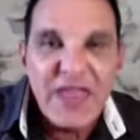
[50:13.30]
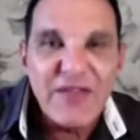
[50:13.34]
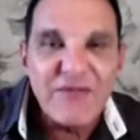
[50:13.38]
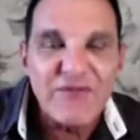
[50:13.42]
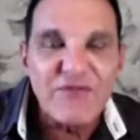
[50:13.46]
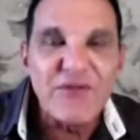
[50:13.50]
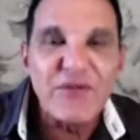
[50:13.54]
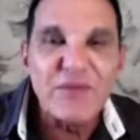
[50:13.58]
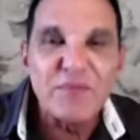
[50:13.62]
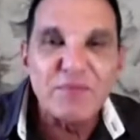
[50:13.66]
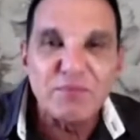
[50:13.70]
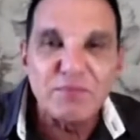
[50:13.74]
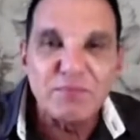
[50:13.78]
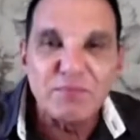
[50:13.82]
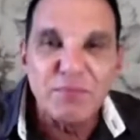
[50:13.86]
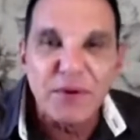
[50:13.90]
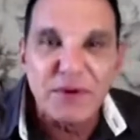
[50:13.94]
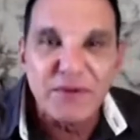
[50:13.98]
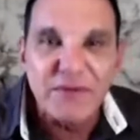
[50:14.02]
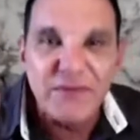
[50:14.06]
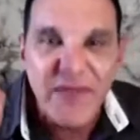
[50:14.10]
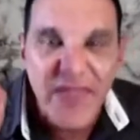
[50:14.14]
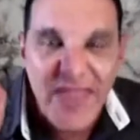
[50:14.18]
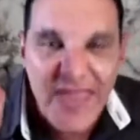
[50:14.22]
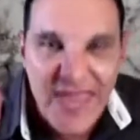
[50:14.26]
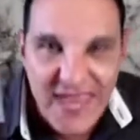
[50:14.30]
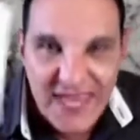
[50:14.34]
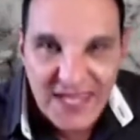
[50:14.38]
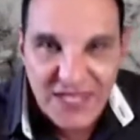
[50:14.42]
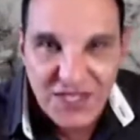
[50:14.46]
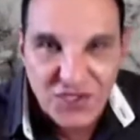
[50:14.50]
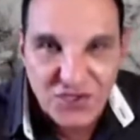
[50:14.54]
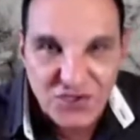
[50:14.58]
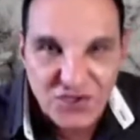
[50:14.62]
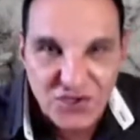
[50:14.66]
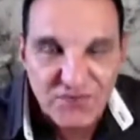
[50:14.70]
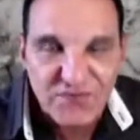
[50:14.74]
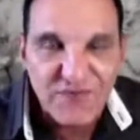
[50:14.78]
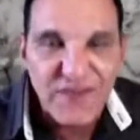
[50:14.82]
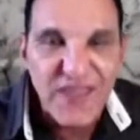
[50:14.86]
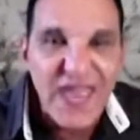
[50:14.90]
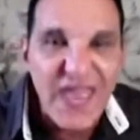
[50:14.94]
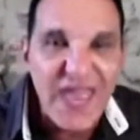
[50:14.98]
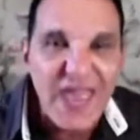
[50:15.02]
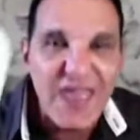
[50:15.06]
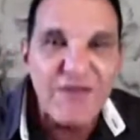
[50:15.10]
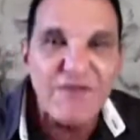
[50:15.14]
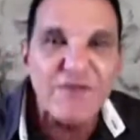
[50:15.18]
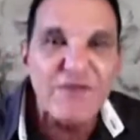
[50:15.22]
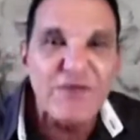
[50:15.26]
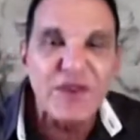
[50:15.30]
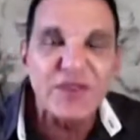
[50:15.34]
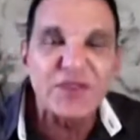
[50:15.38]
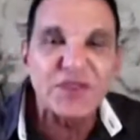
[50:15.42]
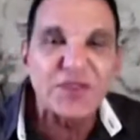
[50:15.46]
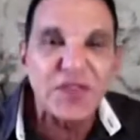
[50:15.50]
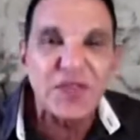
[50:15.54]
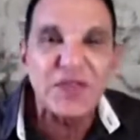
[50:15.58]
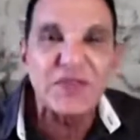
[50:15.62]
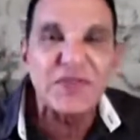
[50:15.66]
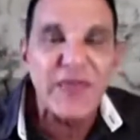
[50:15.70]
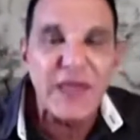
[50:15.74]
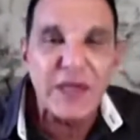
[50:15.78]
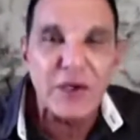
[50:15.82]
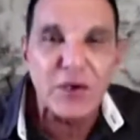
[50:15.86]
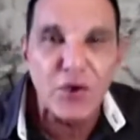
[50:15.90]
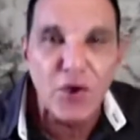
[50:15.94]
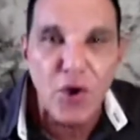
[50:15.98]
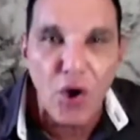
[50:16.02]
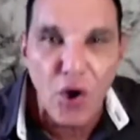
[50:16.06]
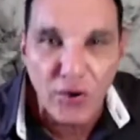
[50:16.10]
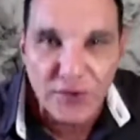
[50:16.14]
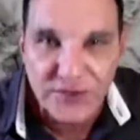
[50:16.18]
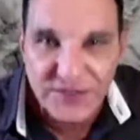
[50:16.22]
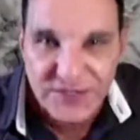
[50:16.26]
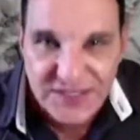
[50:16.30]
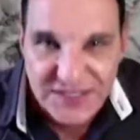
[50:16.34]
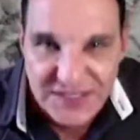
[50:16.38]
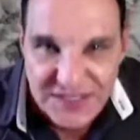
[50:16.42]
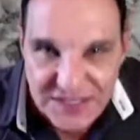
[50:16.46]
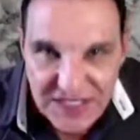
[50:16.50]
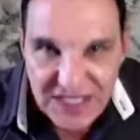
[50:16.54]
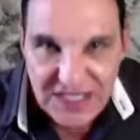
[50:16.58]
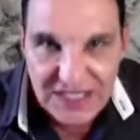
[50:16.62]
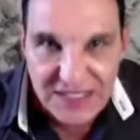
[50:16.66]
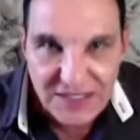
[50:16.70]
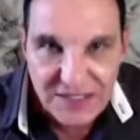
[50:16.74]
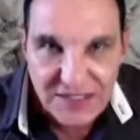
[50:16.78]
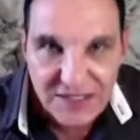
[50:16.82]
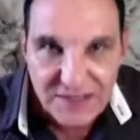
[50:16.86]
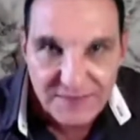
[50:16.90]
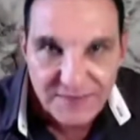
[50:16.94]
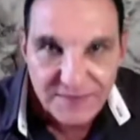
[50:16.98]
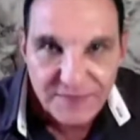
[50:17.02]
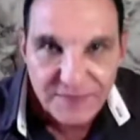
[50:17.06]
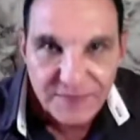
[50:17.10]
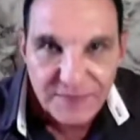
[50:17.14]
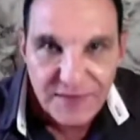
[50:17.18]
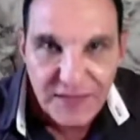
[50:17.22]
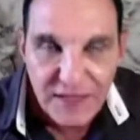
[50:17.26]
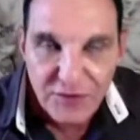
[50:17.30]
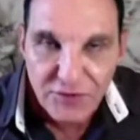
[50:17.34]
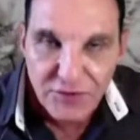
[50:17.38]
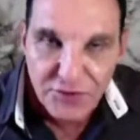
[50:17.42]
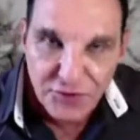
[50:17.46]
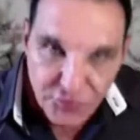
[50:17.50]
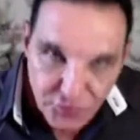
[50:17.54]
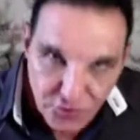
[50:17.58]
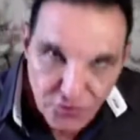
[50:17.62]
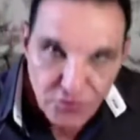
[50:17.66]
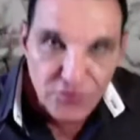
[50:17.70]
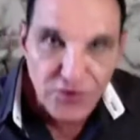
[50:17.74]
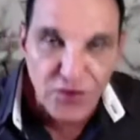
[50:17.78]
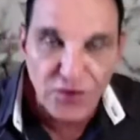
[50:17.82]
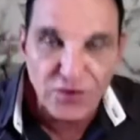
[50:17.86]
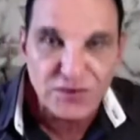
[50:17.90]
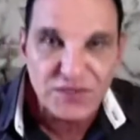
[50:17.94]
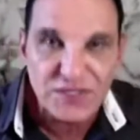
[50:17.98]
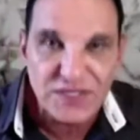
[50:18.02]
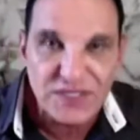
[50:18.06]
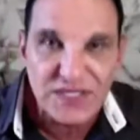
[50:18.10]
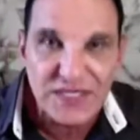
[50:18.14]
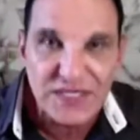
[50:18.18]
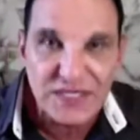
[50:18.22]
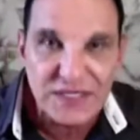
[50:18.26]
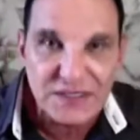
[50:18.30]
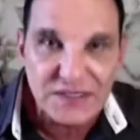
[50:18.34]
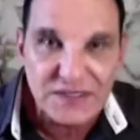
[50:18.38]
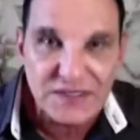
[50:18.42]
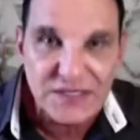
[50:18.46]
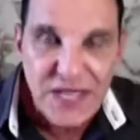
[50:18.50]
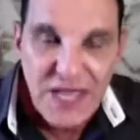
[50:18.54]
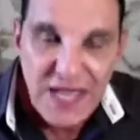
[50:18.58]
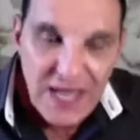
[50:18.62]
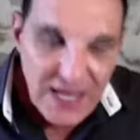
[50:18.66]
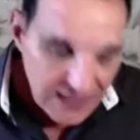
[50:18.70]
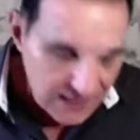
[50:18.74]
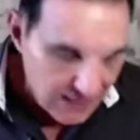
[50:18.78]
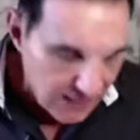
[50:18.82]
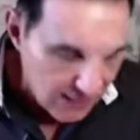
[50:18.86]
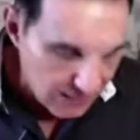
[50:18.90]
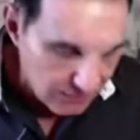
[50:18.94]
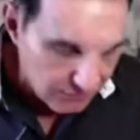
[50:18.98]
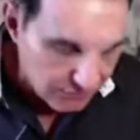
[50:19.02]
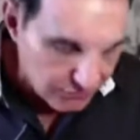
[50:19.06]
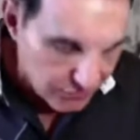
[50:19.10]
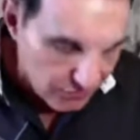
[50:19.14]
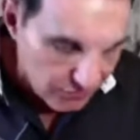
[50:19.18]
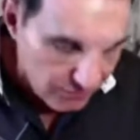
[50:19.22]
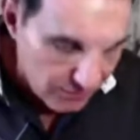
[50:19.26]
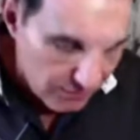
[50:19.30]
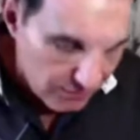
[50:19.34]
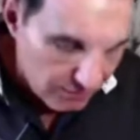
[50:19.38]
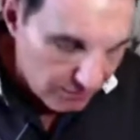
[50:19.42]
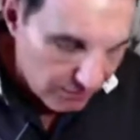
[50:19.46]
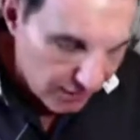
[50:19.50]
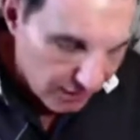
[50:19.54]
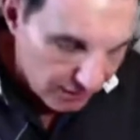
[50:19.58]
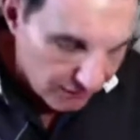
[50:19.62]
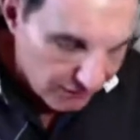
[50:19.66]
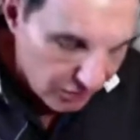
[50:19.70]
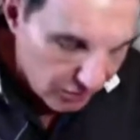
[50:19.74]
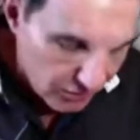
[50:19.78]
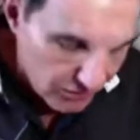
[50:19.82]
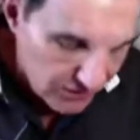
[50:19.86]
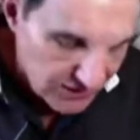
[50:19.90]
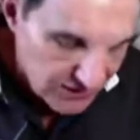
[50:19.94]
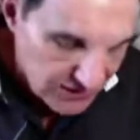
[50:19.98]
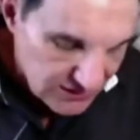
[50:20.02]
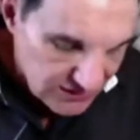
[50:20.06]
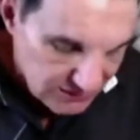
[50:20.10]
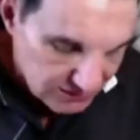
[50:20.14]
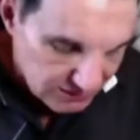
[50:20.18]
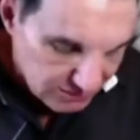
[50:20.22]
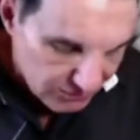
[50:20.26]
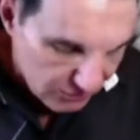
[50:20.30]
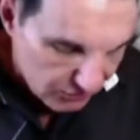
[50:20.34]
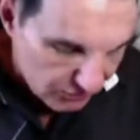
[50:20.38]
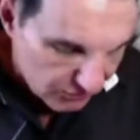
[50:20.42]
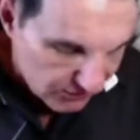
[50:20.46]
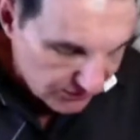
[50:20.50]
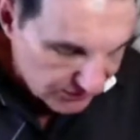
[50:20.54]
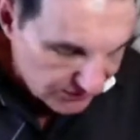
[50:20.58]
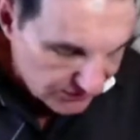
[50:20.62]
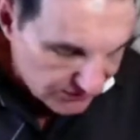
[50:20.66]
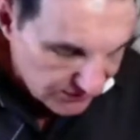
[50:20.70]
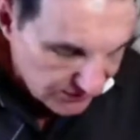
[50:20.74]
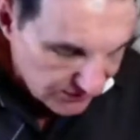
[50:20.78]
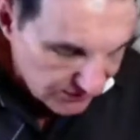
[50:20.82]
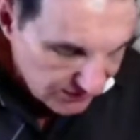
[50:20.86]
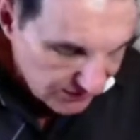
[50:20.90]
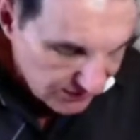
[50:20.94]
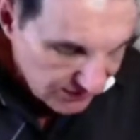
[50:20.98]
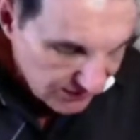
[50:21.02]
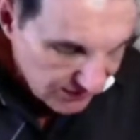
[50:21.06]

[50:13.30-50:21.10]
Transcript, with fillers: every bit of handkerchief, everything that God did through those things came from the power of the Holy Spirit